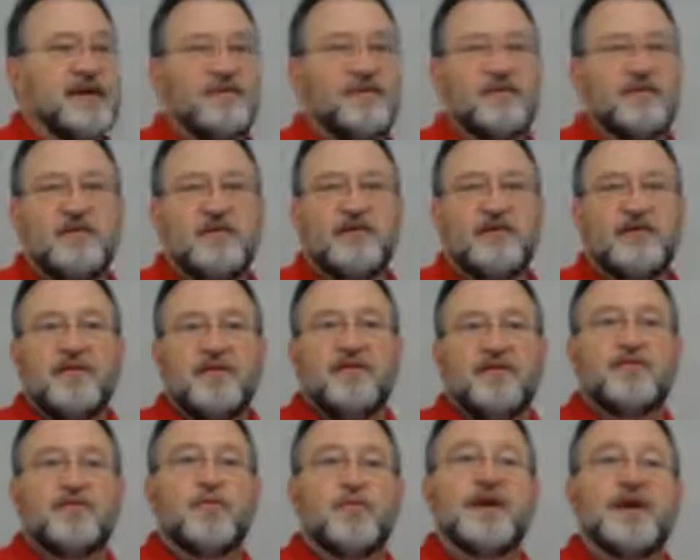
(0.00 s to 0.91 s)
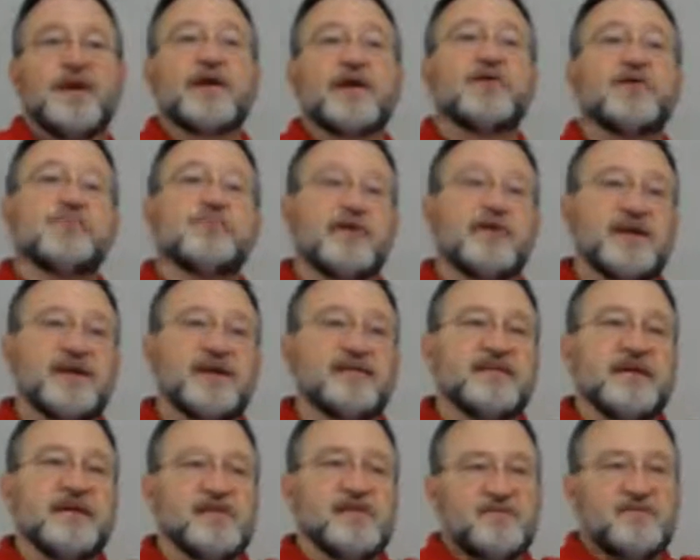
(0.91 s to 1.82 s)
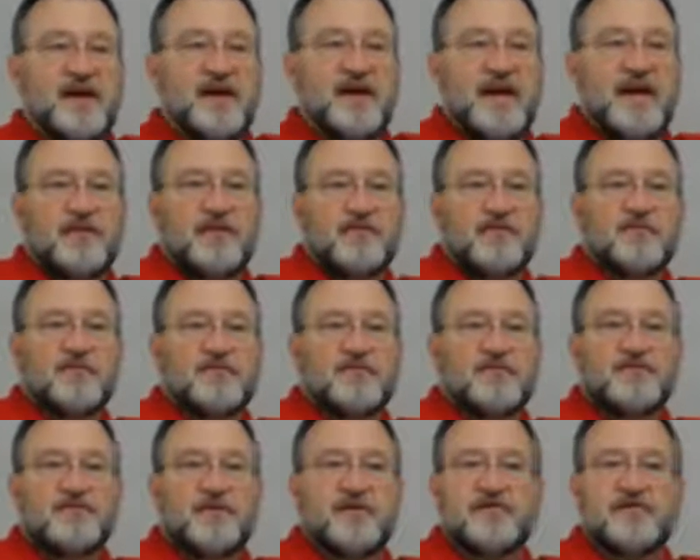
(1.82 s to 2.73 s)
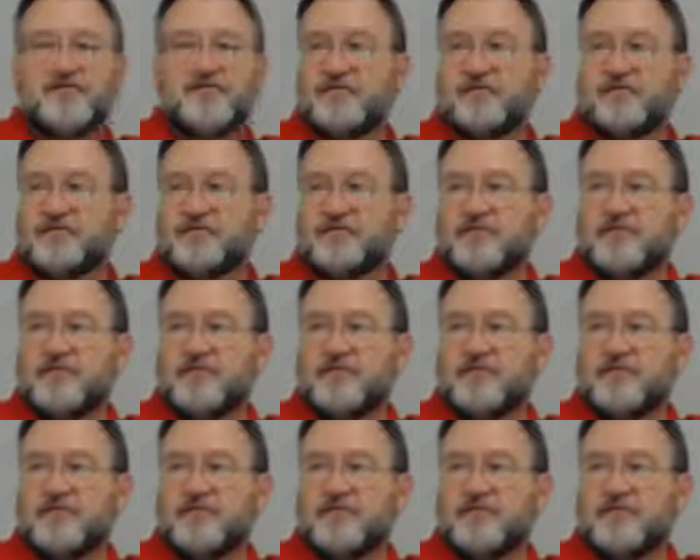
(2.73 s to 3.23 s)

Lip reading: it down, the only way I could break it down is if I had it in the first place.